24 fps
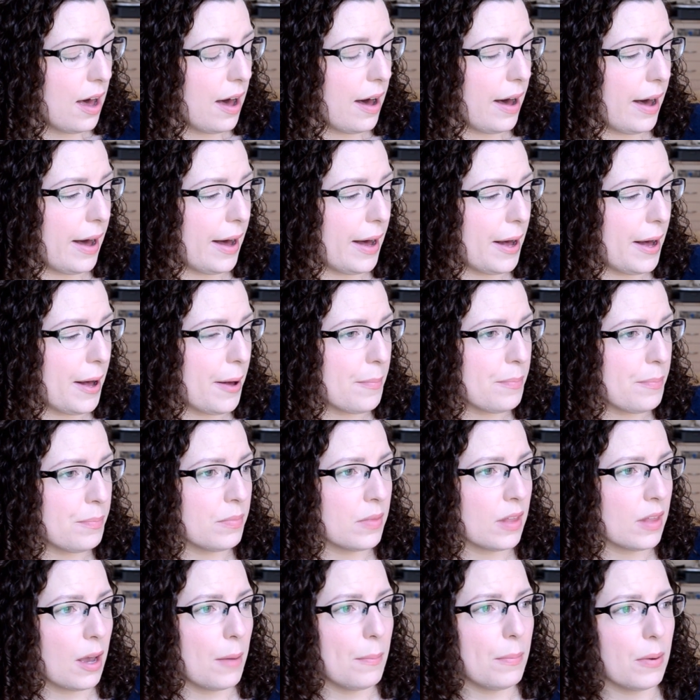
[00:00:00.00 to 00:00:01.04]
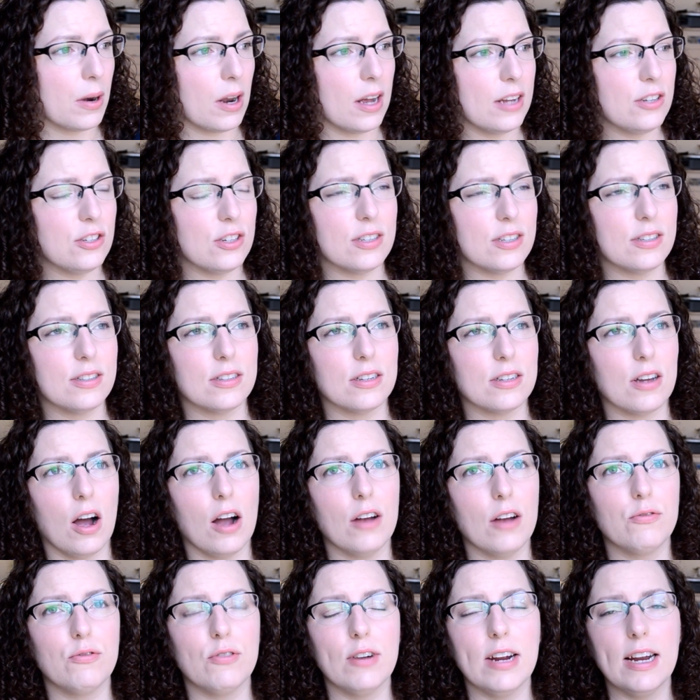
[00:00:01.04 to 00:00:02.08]
But I
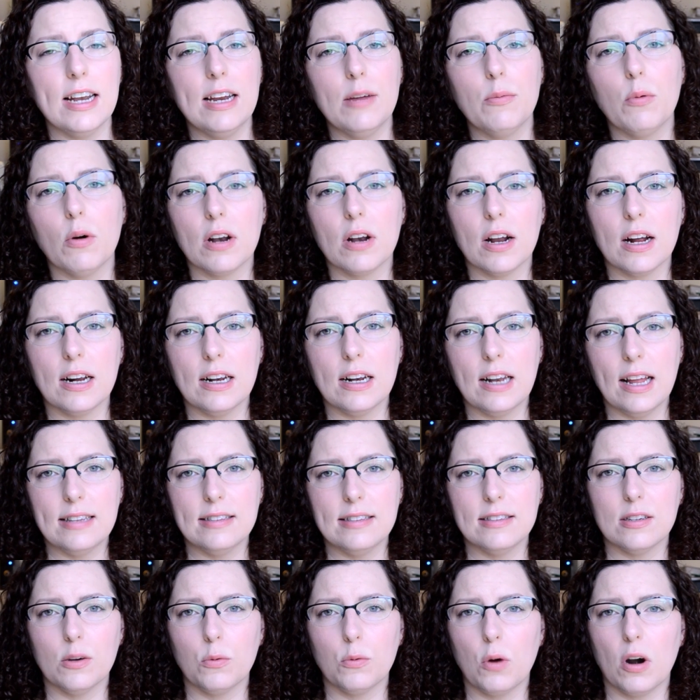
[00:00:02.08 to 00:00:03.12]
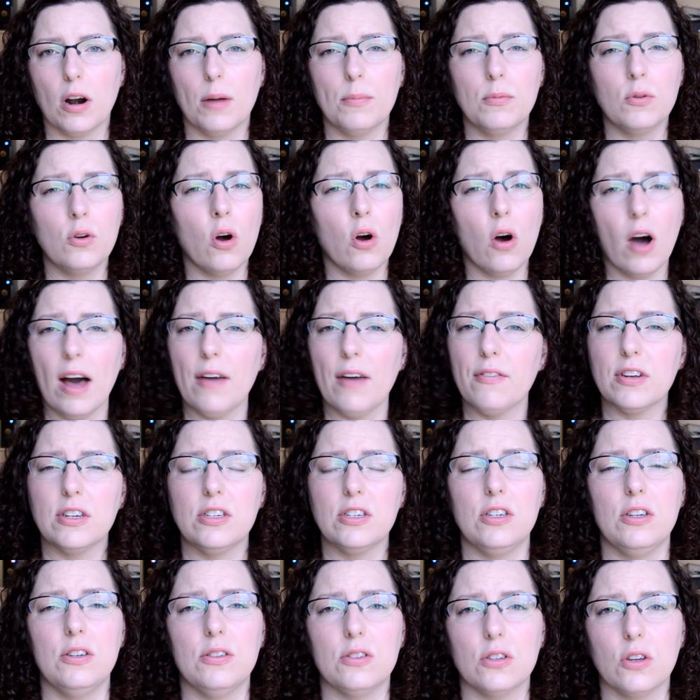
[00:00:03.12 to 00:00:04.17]
really want a cleanser where I'm not having
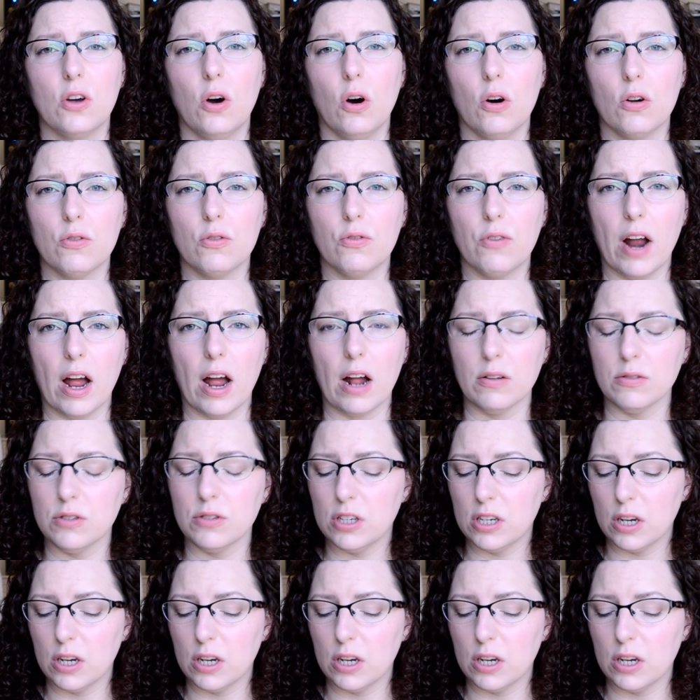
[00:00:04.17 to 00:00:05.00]
to use a cotton round.